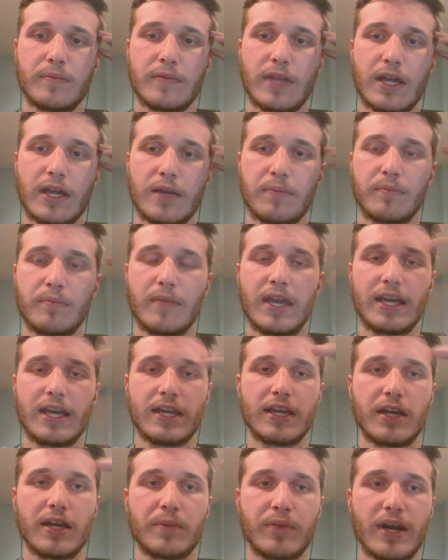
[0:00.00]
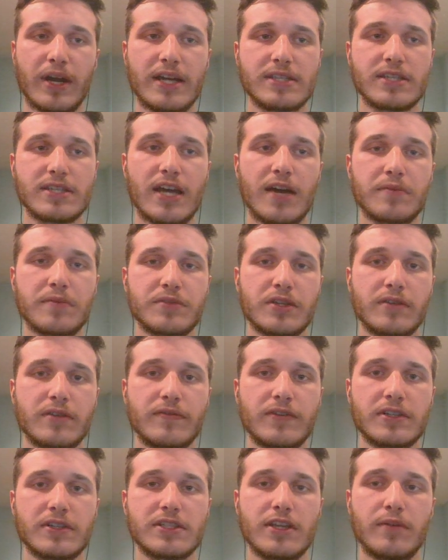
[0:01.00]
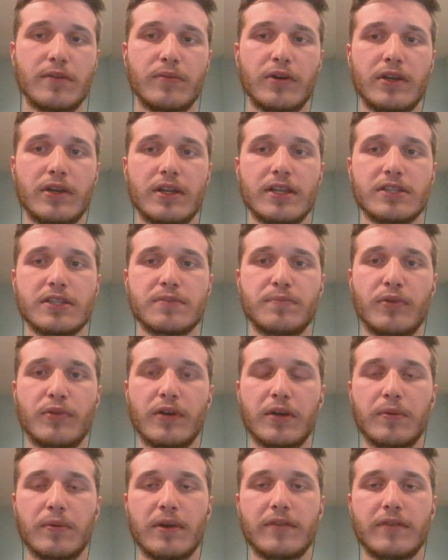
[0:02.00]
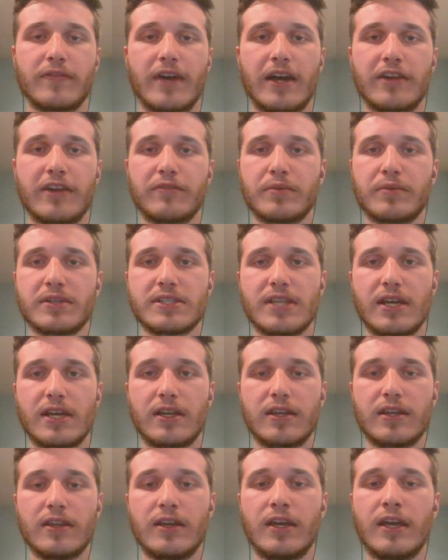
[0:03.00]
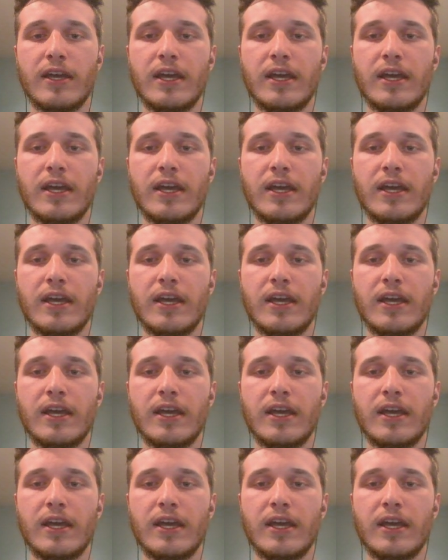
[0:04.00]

like making a price option for someone, it's 0.15%.